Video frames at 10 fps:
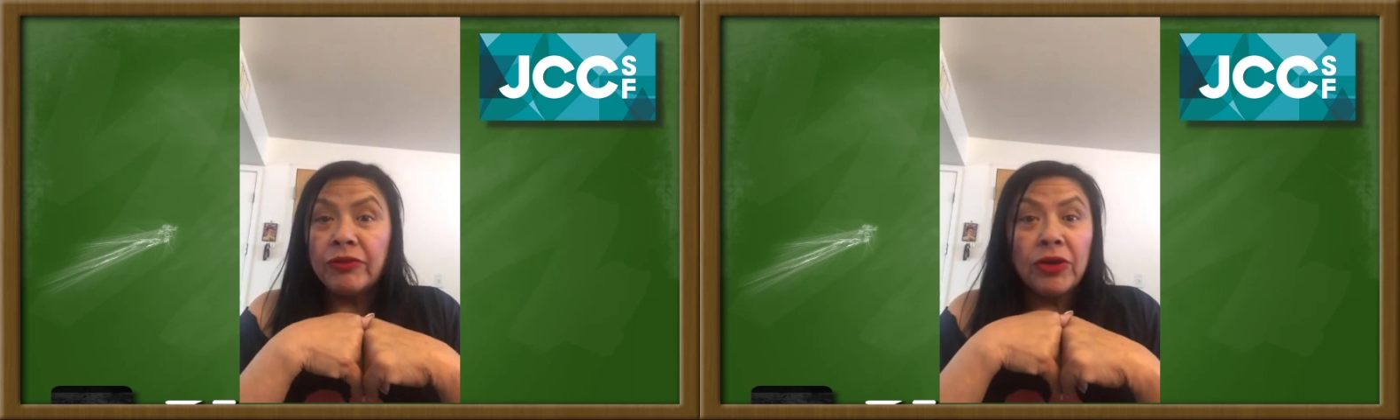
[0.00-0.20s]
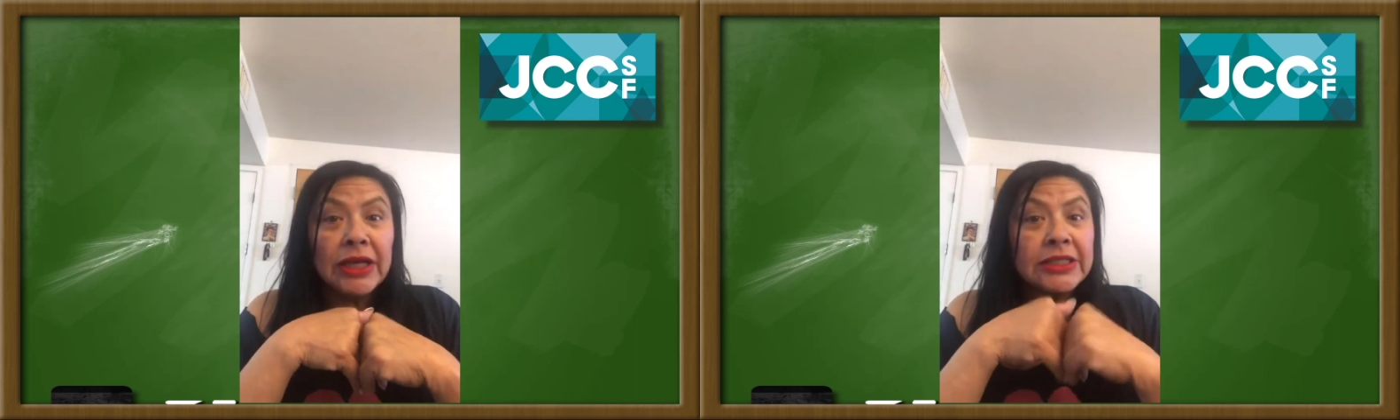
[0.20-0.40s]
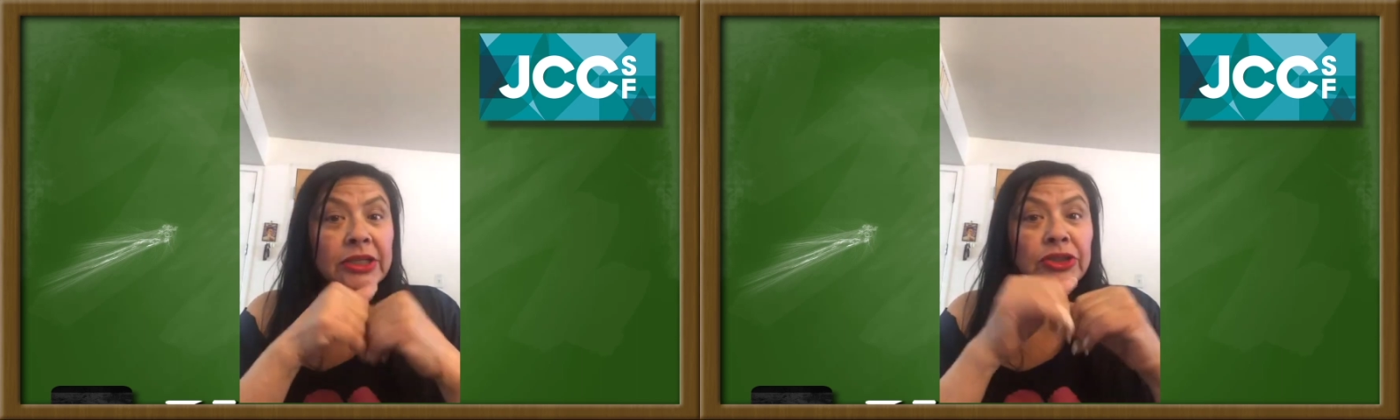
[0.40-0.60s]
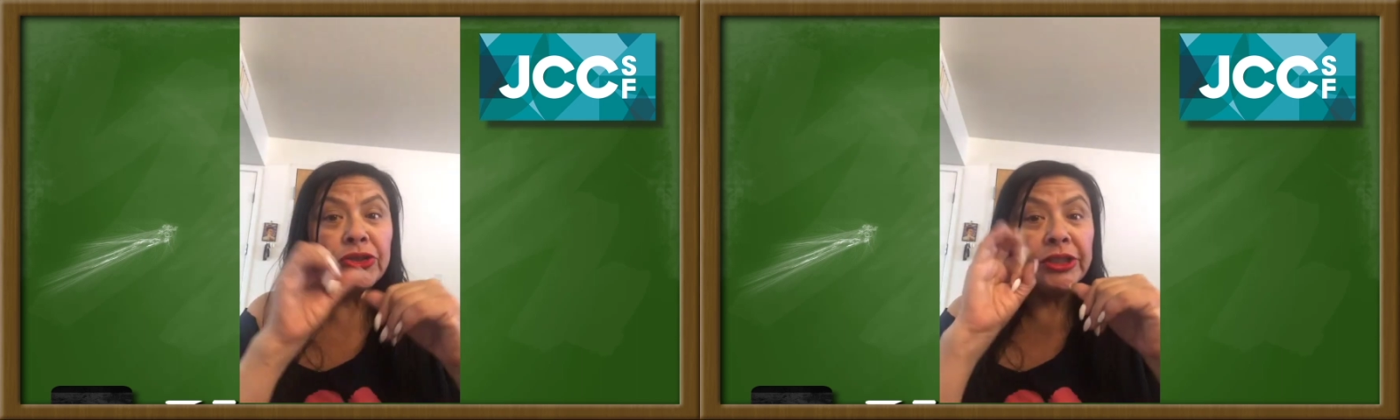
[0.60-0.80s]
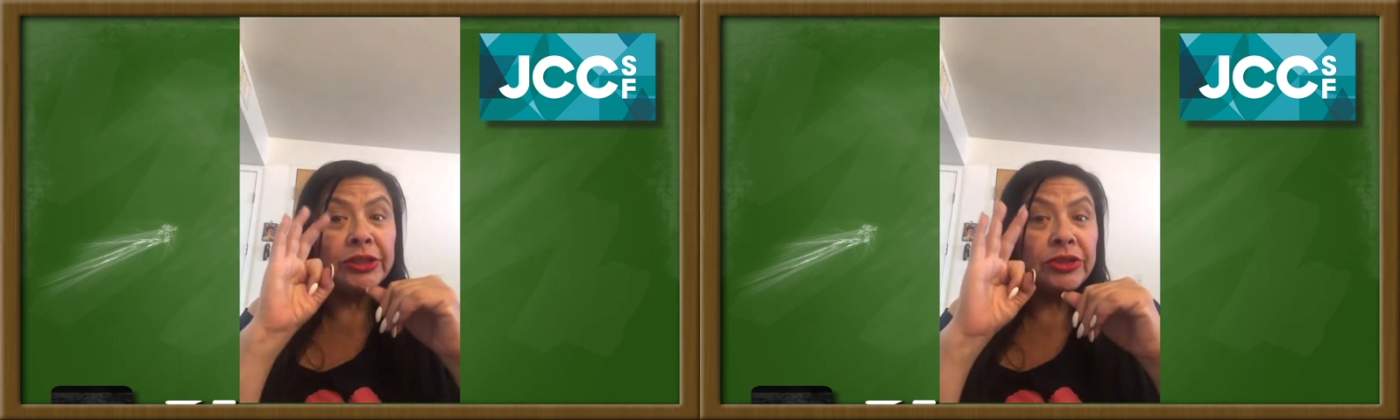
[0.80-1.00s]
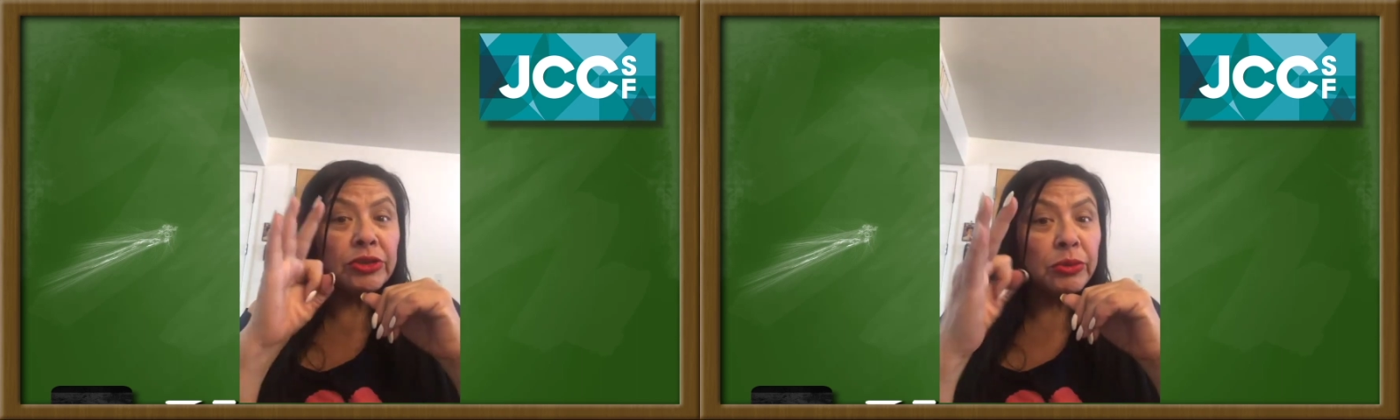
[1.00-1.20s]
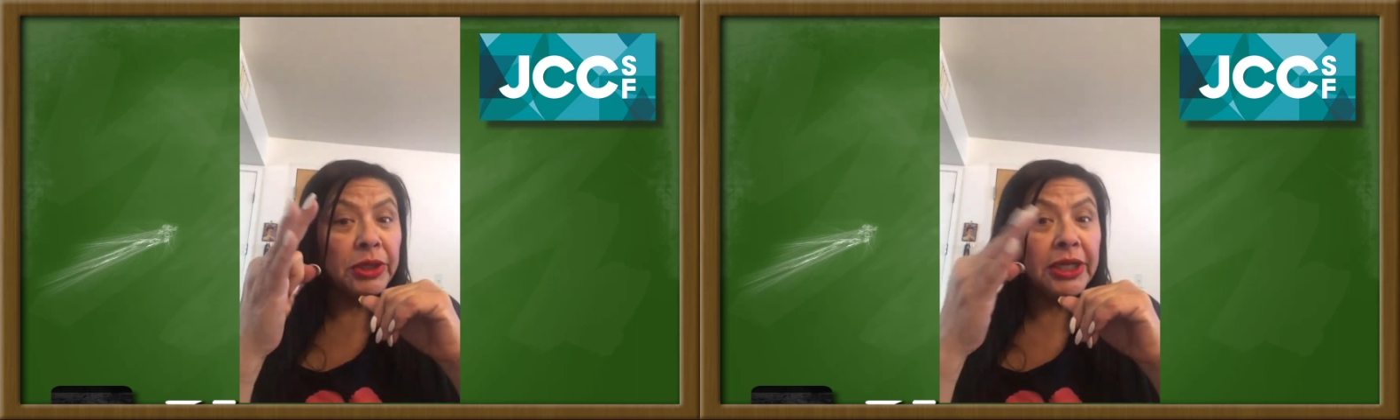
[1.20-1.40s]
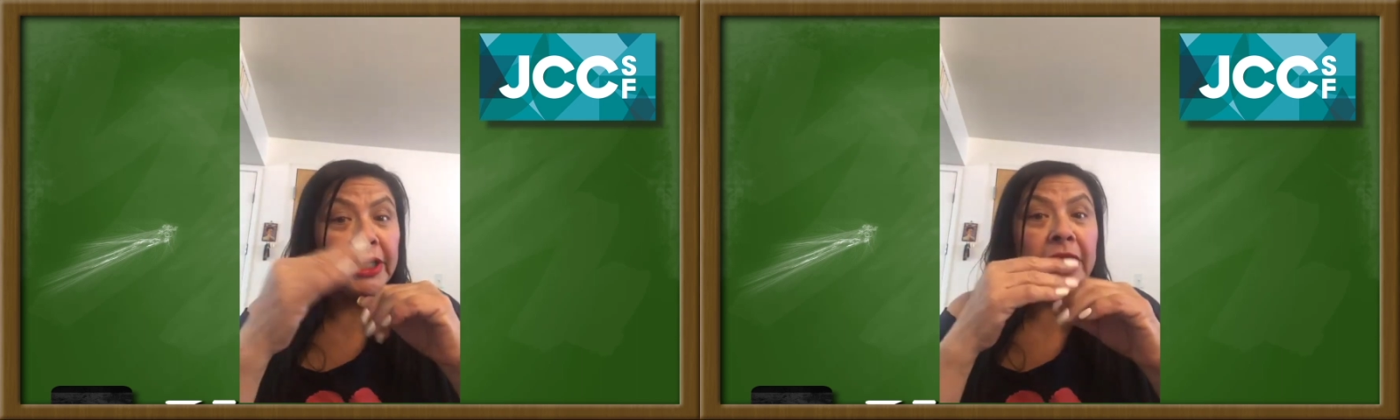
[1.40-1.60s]
of you guys are turning
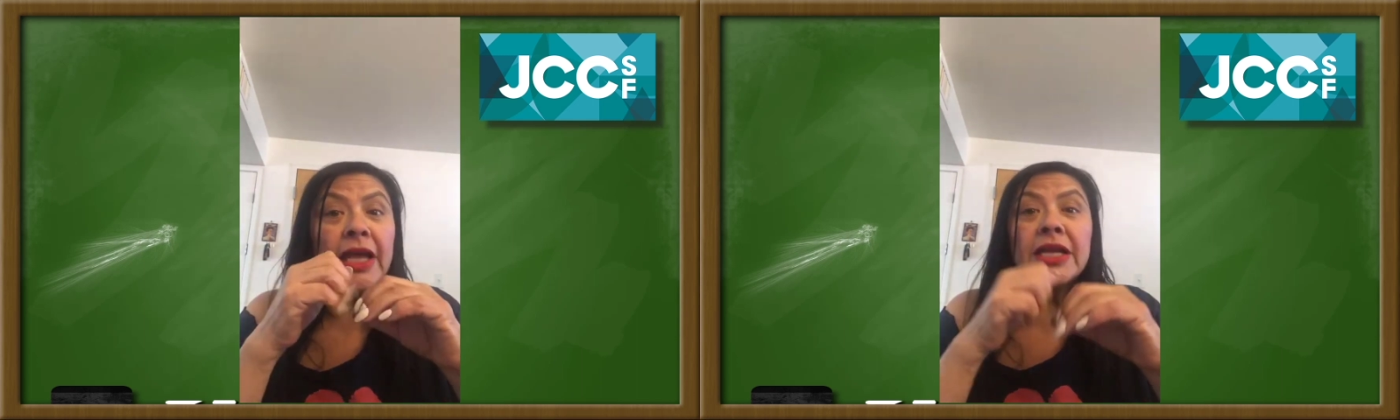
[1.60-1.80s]
three.